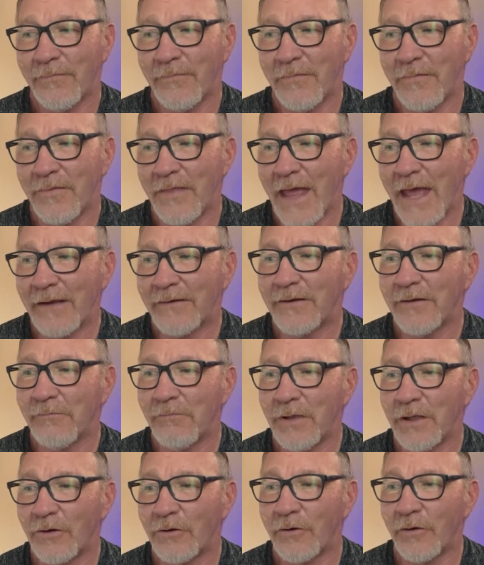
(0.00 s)
that can
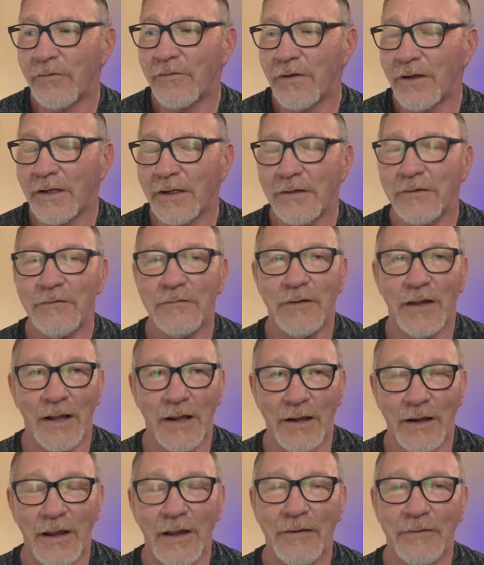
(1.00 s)
be a good thing.
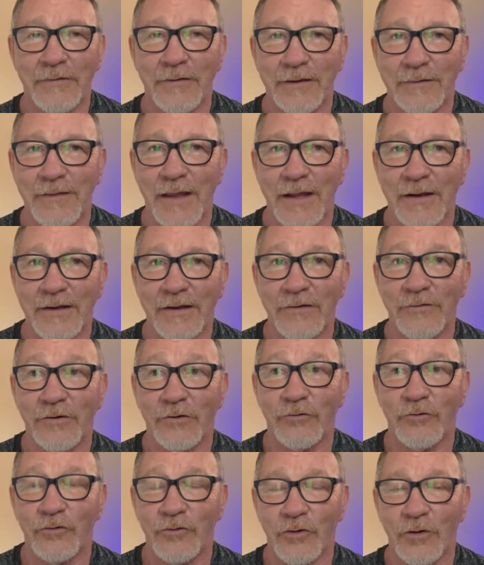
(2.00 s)
I think that is,
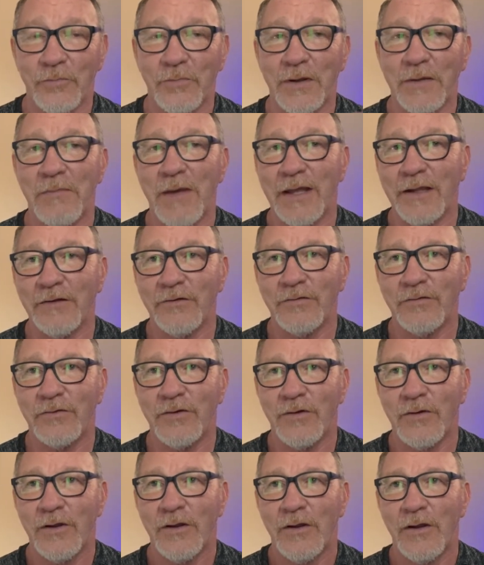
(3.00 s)
it should be based
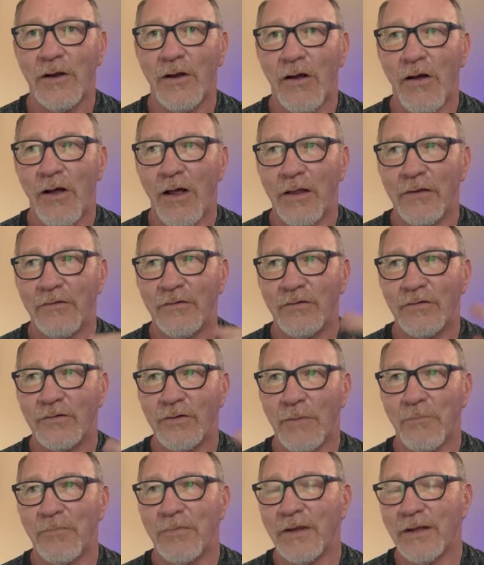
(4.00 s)
on
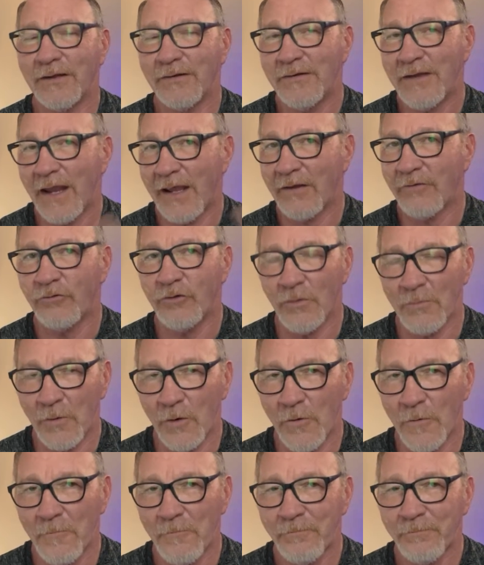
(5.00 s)
something
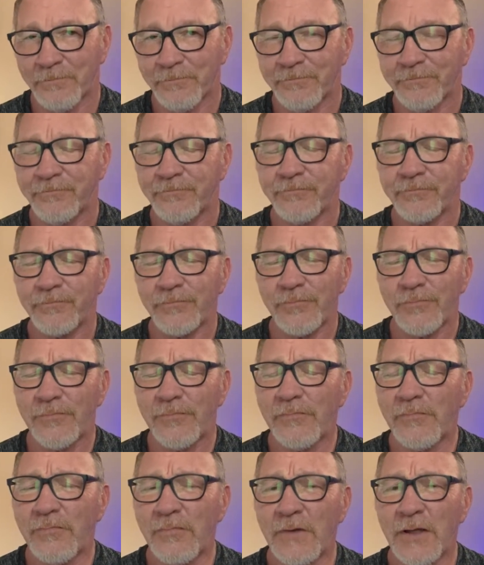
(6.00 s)
tangible,
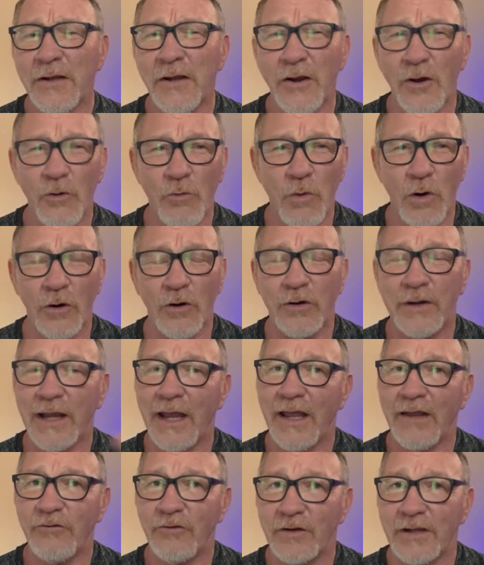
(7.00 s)
work,
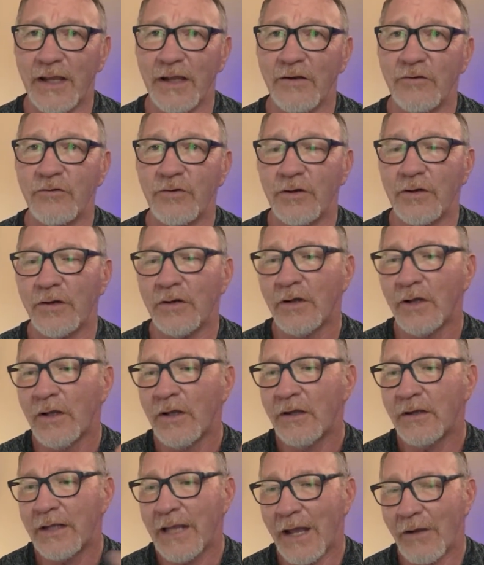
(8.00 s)
education,
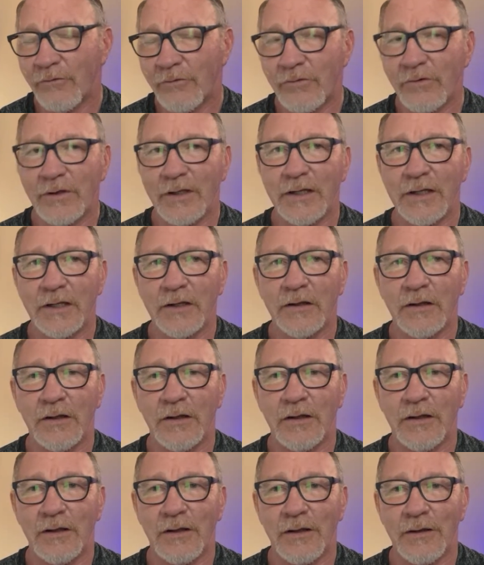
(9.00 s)
counseling,
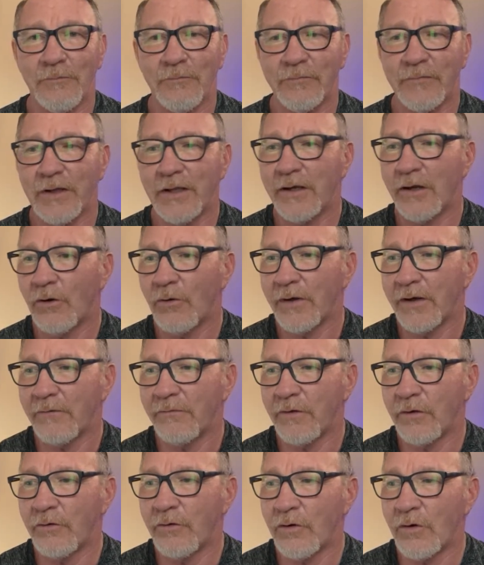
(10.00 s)
and
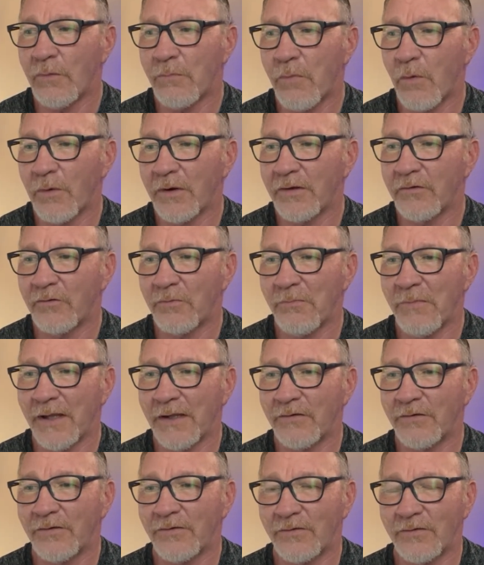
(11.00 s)
if you do a
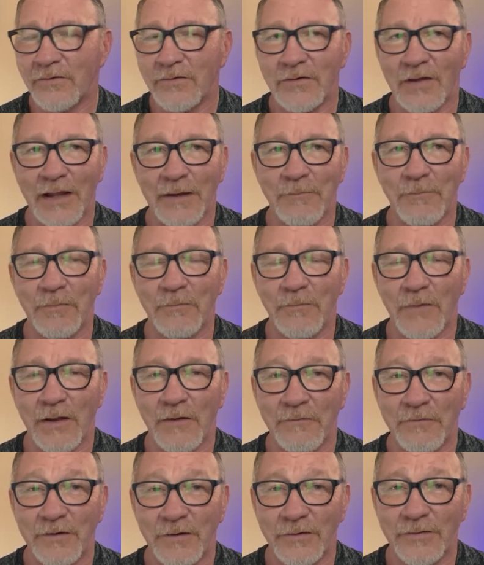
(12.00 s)
points-based type
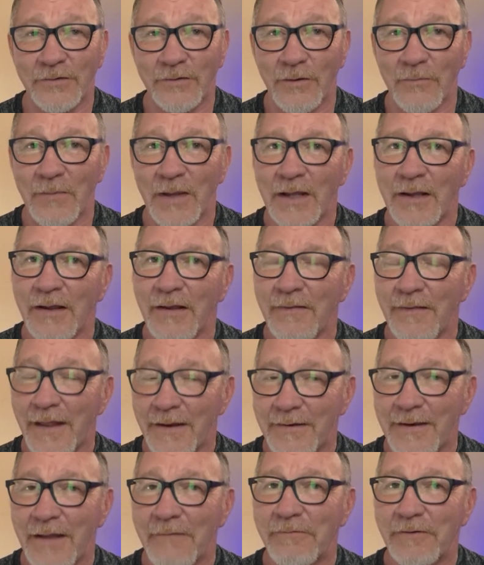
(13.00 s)
of system,
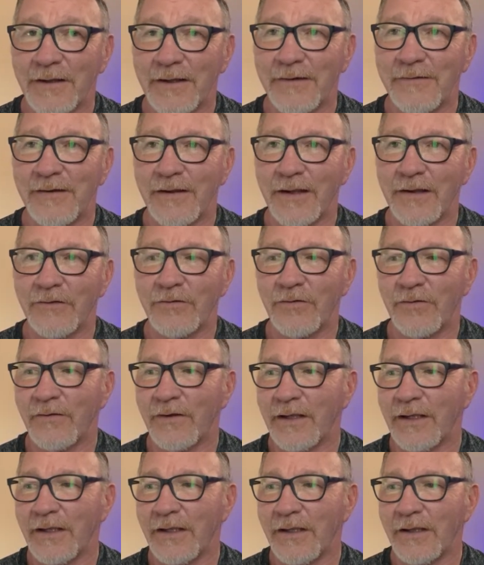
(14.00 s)
that definitely takes
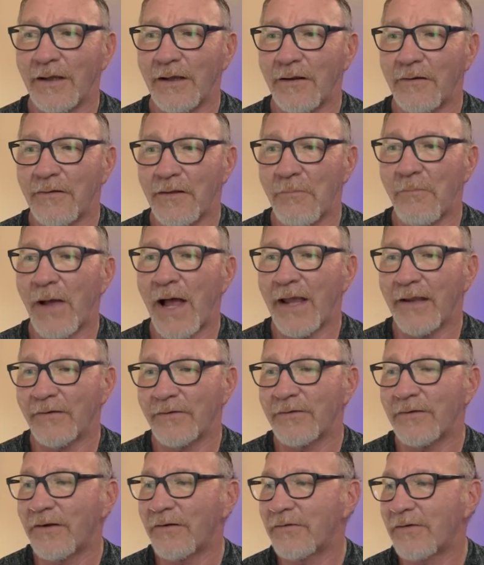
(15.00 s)
the
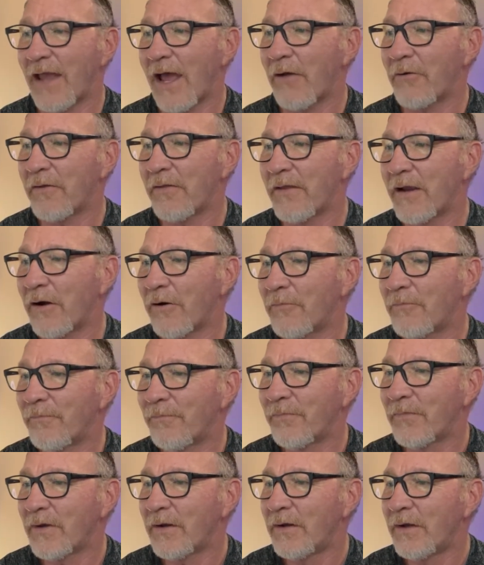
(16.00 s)
biasness out of there.
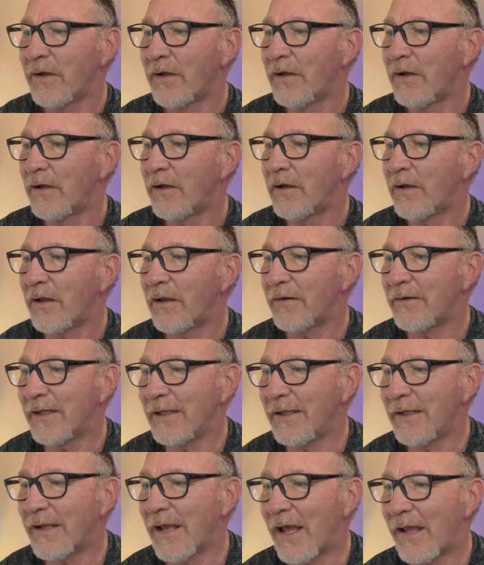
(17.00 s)

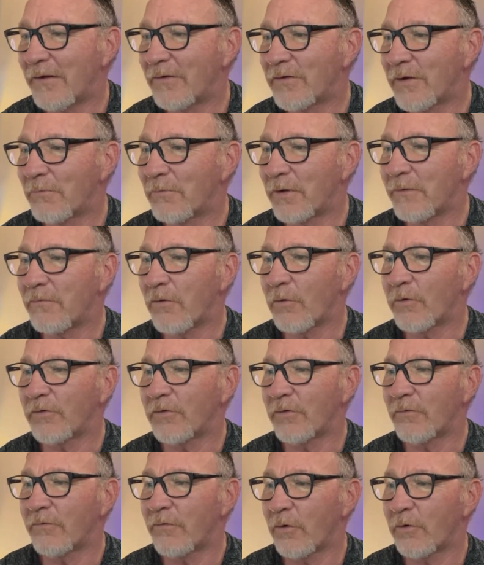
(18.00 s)
DEI is simply
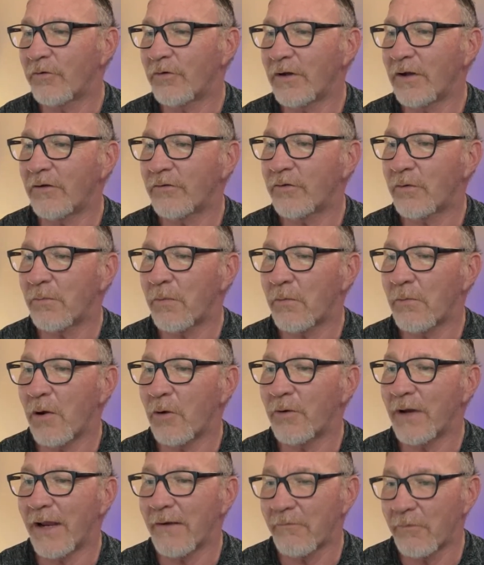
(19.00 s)
forcing us to
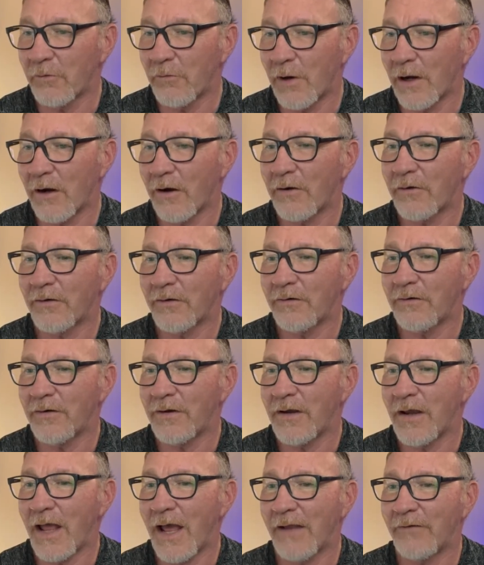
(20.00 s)
promote everywhere,
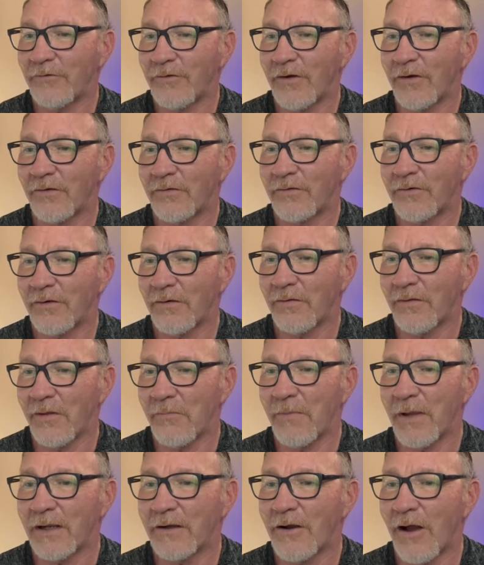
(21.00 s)
not just the
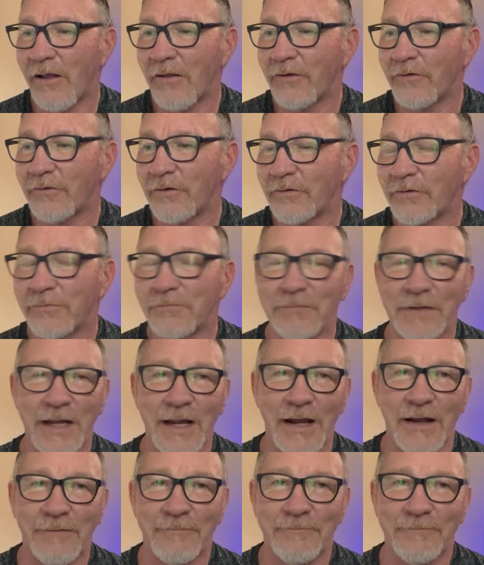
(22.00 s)
big colleges. Yeah,